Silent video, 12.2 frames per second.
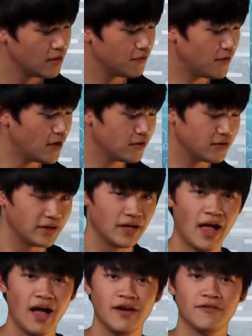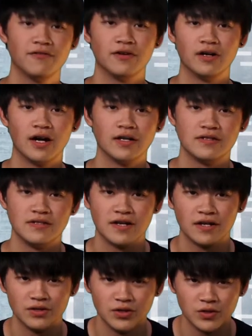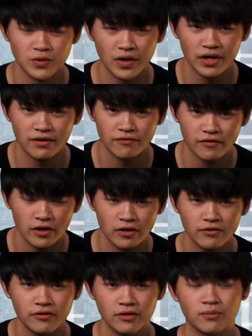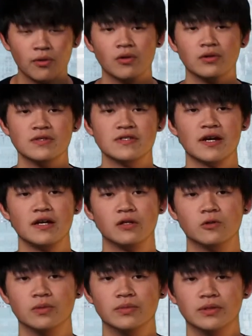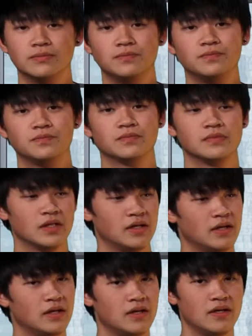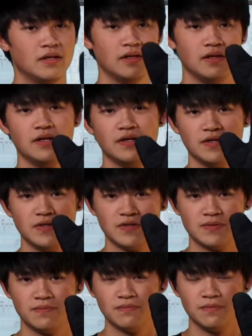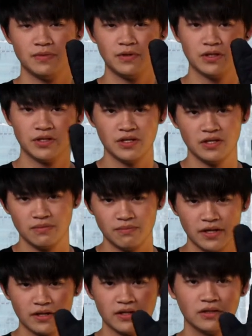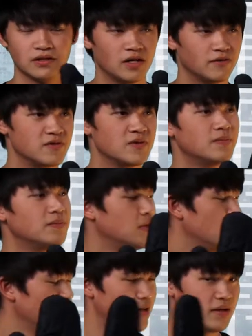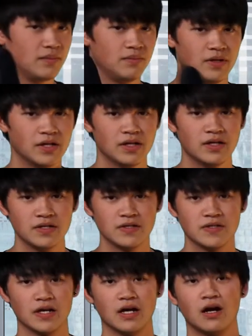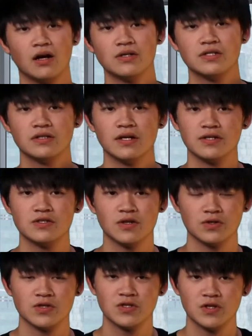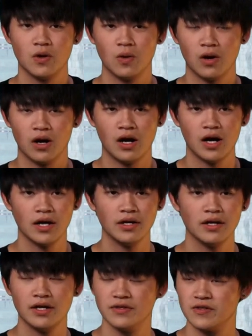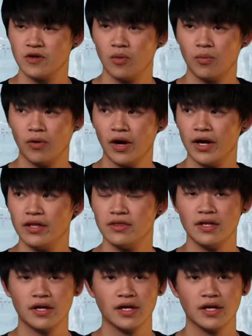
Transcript: Finally, I forgot to tell you a very important side equipment. These cookie baking gloves. Because uh, halogen lights are so hot and so bright, they